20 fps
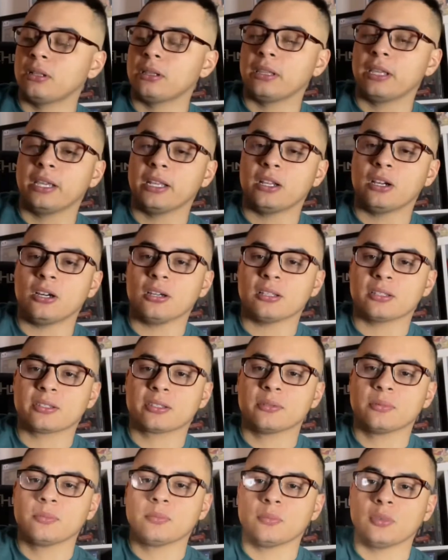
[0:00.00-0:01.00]
That
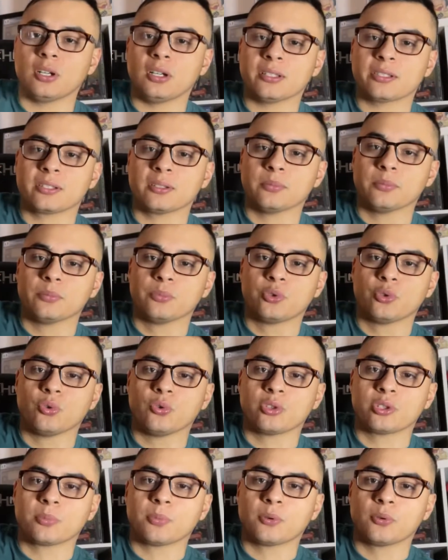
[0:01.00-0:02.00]
awesome
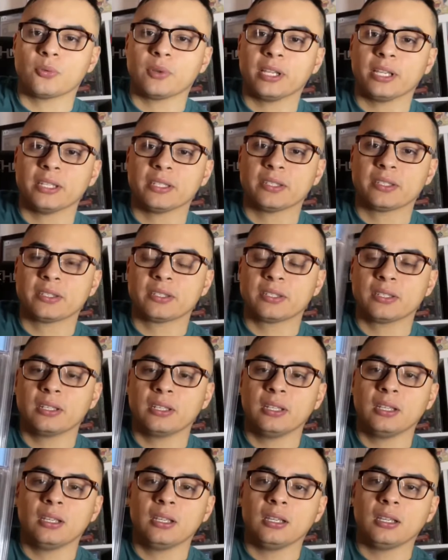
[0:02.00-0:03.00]
George Perez
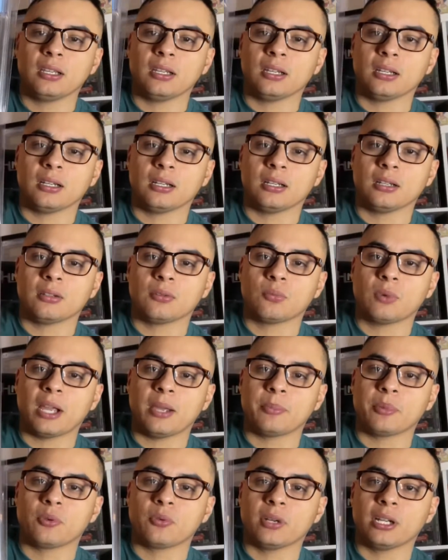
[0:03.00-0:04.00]

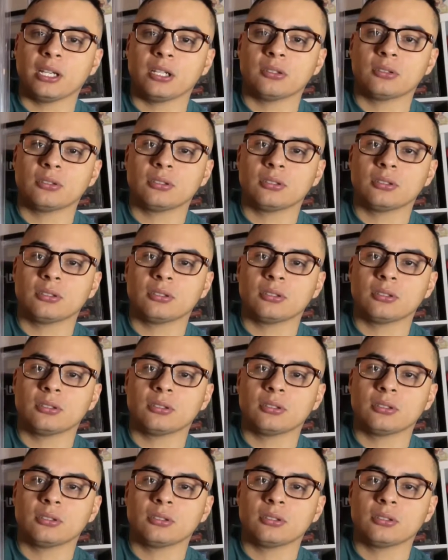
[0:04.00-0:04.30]
wraparound.